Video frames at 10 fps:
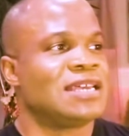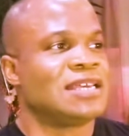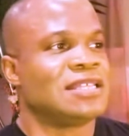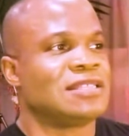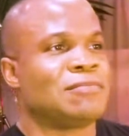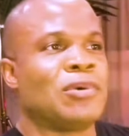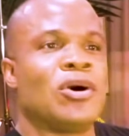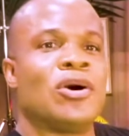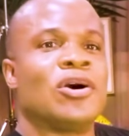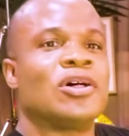the
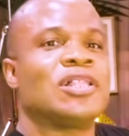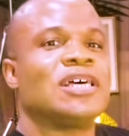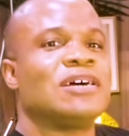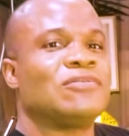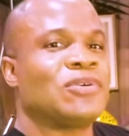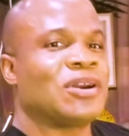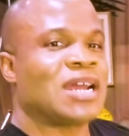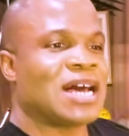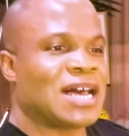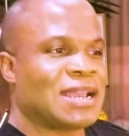mall
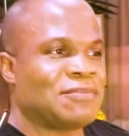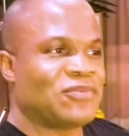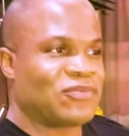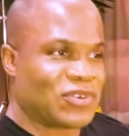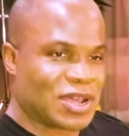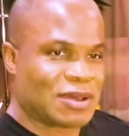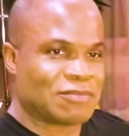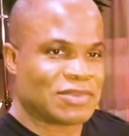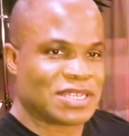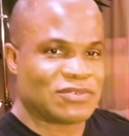where I'm
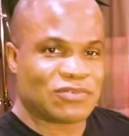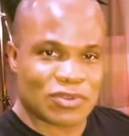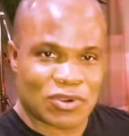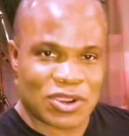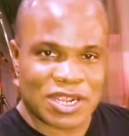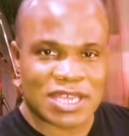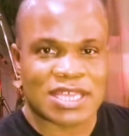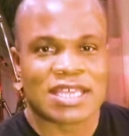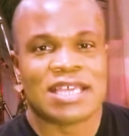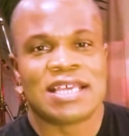from in Florida,
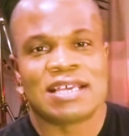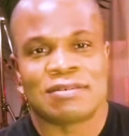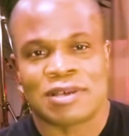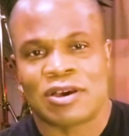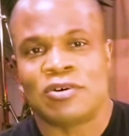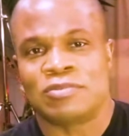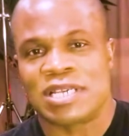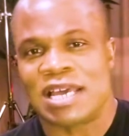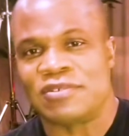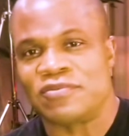my
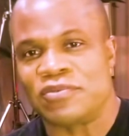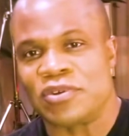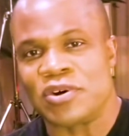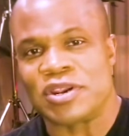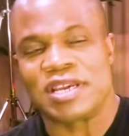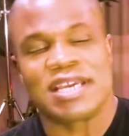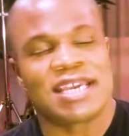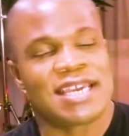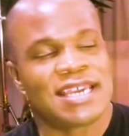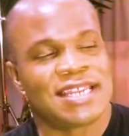hometown in Florida.
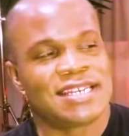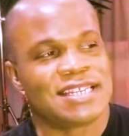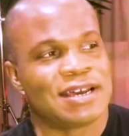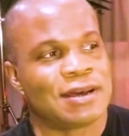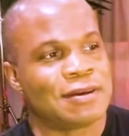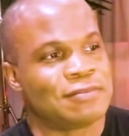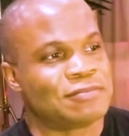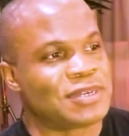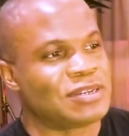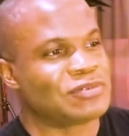And
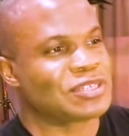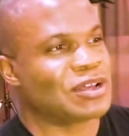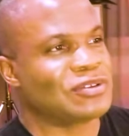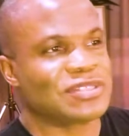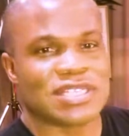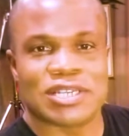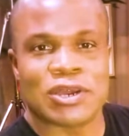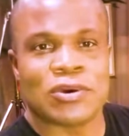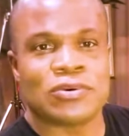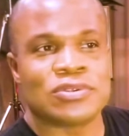it was called
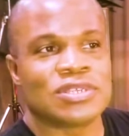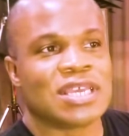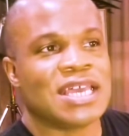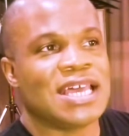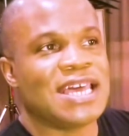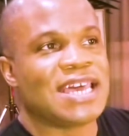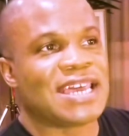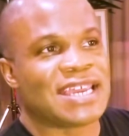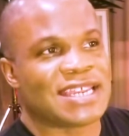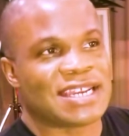Zeno's.
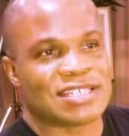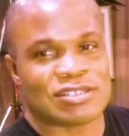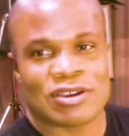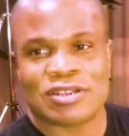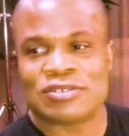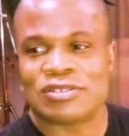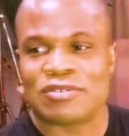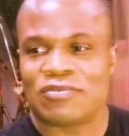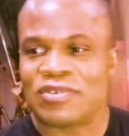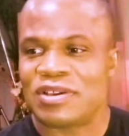And I used to
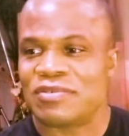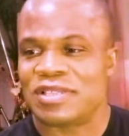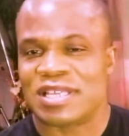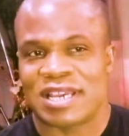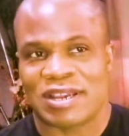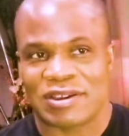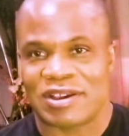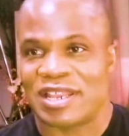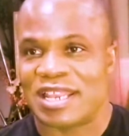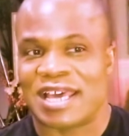frequent there
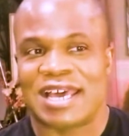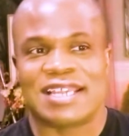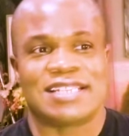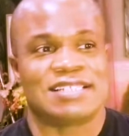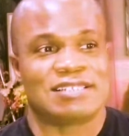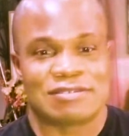a lot. And,